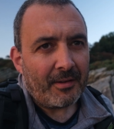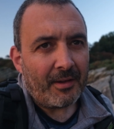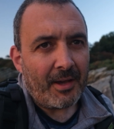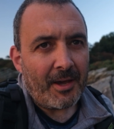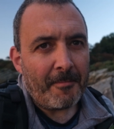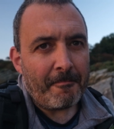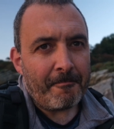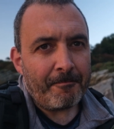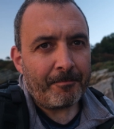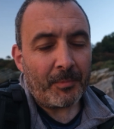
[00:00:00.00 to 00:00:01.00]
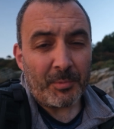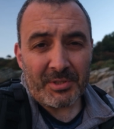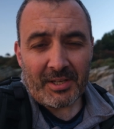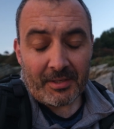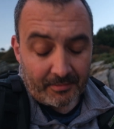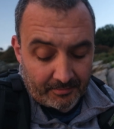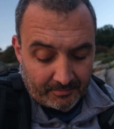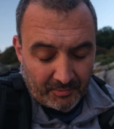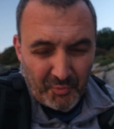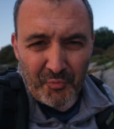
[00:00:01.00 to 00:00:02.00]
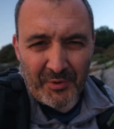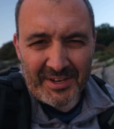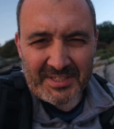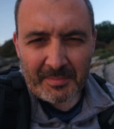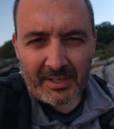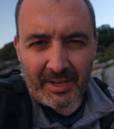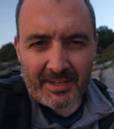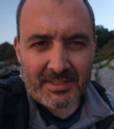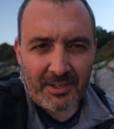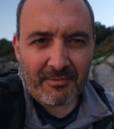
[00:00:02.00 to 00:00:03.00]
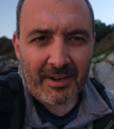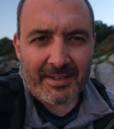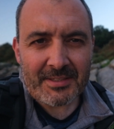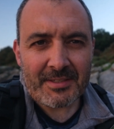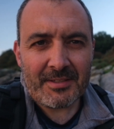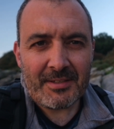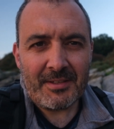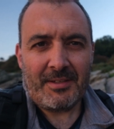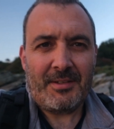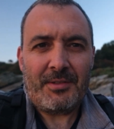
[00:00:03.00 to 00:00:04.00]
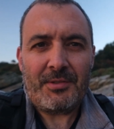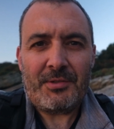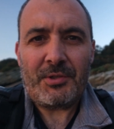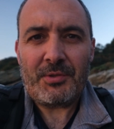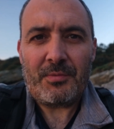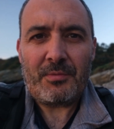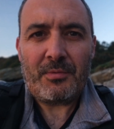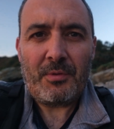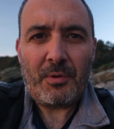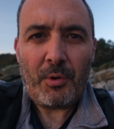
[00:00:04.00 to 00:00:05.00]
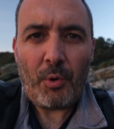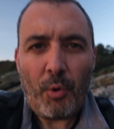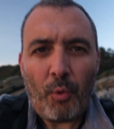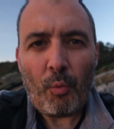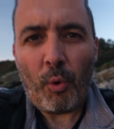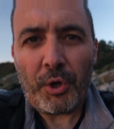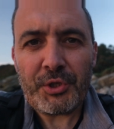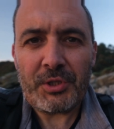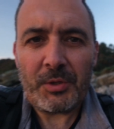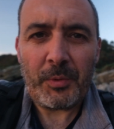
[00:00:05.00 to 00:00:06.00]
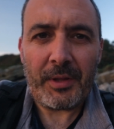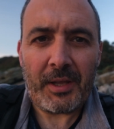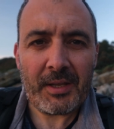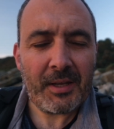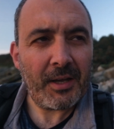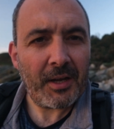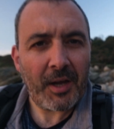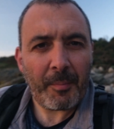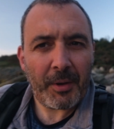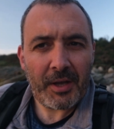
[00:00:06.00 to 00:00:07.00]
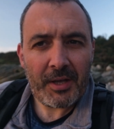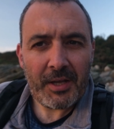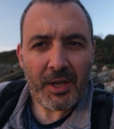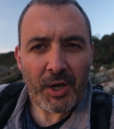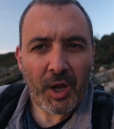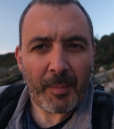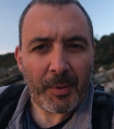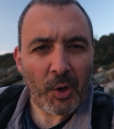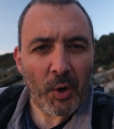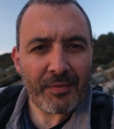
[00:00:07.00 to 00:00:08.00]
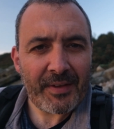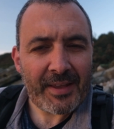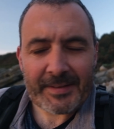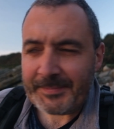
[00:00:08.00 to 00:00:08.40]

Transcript: It was a reasonably nice sunrise. Just watched it with a cup of coffee.